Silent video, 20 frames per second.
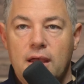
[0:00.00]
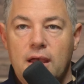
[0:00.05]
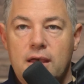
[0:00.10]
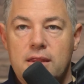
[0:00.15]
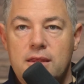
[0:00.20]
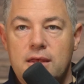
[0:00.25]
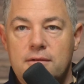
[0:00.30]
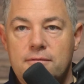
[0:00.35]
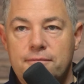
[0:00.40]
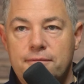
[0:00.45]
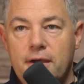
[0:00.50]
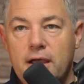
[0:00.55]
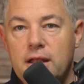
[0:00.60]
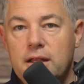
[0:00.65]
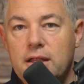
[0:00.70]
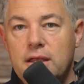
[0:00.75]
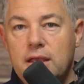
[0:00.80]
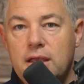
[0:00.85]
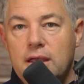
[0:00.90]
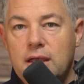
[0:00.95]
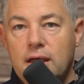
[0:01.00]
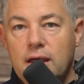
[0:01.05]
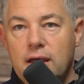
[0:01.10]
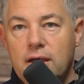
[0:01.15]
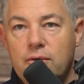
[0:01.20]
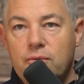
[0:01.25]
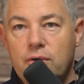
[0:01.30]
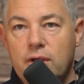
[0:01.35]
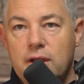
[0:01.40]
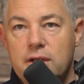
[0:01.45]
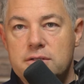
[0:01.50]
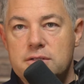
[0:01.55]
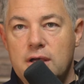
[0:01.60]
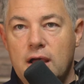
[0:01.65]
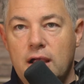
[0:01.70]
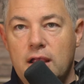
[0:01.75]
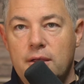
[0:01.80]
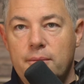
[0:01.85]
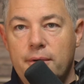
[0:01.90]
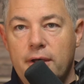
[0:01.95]
And then finally, we're going to
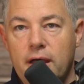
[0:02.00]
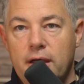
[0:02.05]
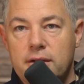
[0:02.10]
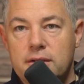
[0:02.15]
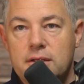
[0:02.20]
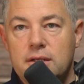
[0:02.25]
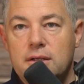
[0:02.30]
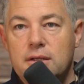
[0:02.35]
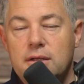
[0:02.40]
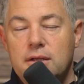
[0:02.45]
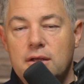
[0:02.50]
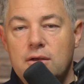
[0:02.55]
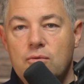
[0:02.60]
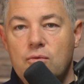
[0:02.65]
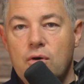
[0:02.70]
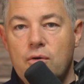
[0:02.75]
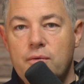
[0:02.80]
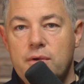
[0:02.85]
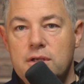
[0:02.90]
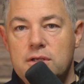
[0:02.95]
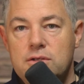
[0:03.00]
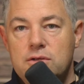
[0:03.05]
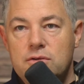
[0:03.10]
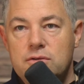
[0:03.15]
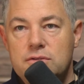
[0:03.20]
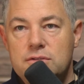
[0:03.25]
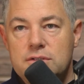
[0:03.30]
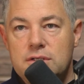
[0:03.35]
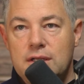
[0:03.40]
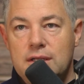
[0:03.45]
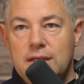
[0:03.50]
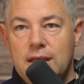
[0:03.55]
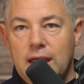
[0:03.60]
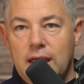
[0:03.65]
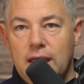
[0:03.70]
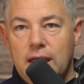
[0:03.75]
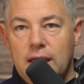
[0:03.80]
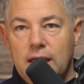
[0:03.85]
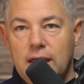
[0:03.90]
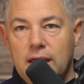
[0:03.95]
talk about what we do
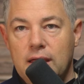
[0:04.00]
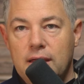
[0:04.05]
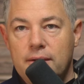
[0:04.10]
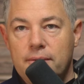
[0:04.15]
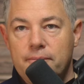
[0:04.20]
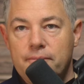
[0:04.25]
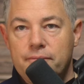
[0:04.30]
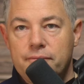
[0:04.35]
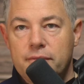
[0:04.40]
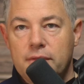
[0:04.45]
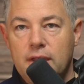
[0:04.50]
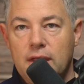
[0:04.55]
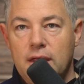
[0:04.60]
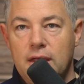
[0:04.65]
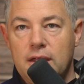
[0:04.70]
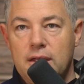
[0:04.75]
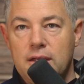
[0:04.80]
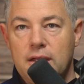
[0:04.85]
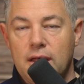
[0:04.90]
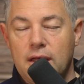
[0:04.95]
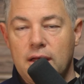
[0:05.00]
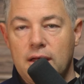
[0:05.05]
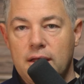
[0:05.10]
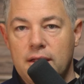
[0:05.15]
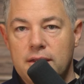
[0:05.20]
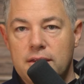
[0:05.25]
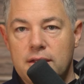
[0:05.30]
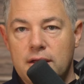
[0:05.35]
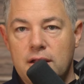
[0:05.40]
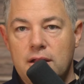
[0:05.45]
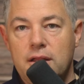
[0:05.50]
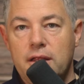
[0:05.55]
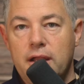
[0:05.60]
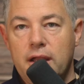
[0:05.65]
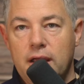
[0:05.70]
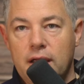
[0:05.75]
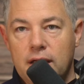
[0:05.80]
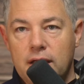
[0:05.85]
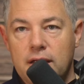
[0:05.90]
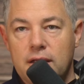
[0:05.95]
today in the
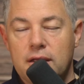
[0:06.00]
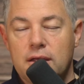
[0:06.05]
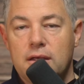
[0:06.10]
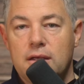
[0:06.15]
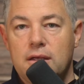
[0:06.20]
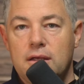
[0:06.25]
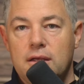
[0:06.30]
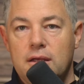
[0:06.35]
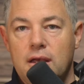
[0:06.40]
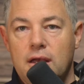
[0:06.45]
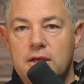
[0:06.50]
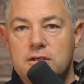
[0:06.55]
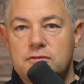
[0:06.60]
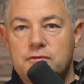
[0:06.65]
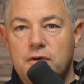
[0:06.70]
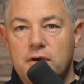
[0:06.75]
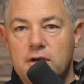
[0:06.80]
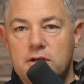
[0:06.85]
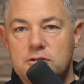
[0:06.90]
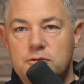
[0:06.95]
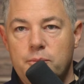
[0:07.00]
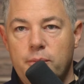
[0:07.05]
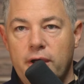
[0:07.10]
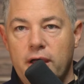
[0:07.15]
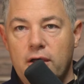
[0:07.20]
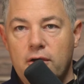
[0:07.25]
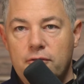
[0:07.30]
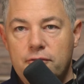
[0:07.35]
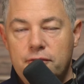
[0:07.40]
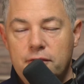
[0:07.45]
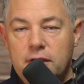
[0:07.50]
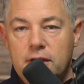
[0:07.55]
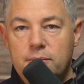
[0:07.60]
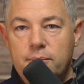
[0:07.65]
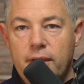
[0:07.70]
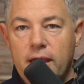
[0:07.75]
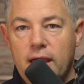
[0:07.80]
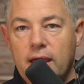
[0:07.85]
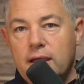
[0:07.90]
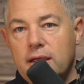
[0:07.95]
clinic as far as
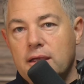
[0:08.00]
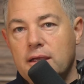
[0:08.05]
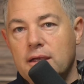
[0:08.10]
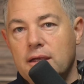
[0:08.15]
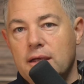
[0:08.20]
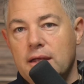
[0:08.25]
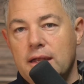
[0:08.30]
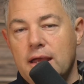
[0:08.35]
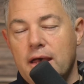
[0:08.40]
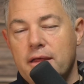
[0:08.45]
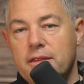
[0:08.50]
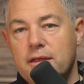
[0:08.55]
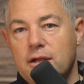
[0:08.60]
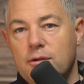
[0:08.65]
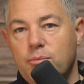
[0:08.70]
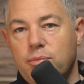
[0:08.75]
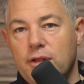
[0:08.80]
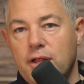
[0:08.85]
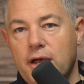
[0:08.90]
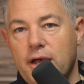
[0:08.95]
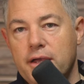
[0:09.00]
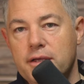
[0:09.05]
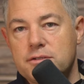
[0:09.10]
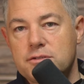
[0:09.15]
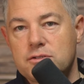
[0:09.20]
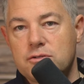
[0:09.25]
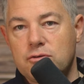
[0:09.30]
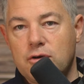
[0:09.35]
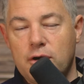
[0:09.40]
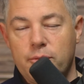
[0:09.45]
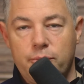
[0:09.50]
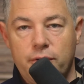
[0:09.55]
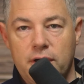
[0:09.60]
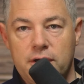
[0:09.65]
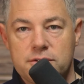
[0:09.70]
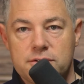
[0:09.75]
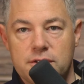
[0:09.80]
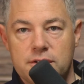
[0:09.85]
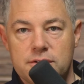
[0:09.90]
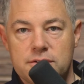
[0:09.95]
biofeedback and how that applies to our
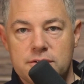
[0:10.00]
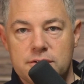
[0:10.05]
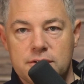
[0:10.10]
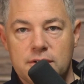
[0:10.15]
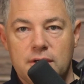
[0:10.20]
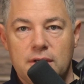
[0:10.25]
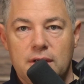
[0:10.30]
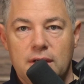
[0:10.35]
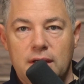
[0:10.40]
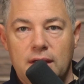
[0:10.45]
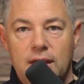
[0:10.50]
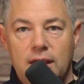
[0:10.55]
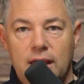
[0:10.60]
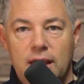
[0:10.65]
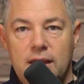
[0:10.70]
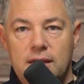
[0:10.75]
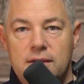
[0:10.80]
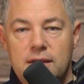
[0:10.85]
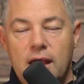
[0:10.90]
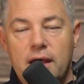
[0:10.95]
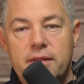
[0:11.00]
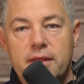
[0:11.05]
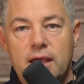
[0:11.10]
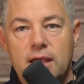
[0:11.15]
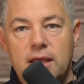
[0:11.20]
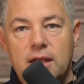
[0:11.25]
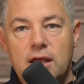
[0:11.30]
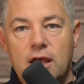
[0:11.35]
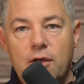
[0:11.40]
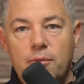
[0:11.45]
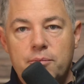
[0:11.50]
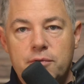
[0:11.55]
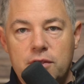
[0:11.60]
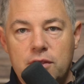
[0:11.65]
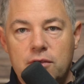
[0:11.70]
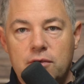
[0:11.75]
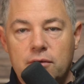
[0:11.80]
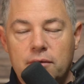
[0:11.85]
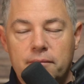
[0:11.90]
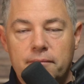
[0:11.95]
patients and how that can help
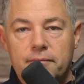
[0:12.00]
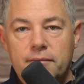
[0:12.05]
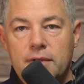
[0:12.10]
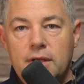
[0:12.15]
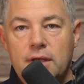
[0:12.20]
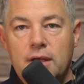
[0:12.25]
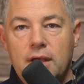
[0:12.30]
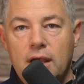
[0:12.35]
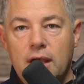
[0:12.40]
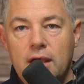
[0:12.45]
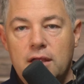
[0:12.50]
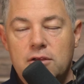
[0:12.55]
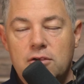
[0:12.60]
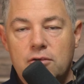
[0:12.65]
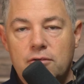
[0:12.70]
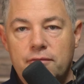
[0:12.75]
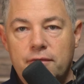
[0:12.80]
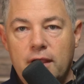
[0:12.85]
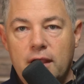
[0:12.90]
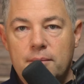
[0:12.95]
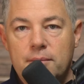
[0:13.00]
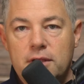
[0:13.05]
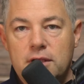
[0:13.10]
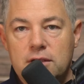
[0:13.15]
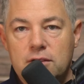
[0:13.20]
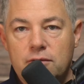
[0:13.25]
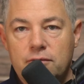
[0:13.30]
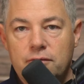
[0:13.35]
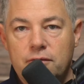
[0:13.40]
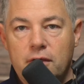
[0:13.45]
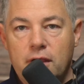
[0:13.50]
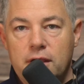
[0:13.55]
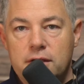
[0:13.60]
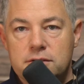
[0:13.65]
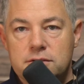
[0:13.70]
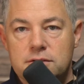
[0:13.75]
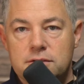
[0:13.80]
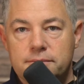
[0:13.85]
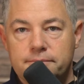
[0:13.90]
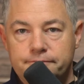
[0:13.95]
you and your family and your
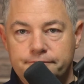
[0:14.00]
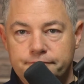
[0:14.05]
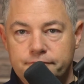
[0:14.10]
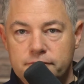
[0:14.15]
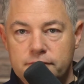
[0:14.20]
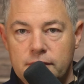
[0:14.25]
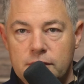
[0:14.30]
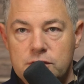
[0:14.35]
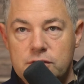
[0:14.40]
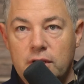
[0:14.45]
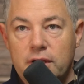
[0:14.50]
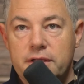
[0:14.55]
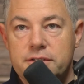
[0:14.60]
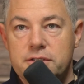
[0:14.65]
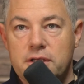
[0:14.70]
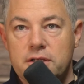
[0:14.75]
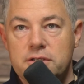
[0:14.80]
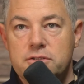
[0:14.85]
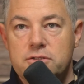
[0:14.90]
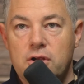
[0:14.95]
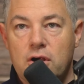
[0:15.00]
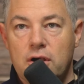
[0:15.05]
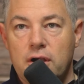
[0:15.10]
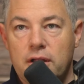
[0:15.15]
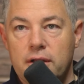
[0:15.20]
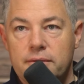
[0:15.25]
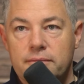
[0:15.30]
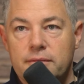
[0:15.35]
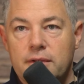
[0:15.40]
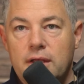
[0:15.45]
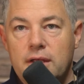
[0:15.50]
friends. So let's get started.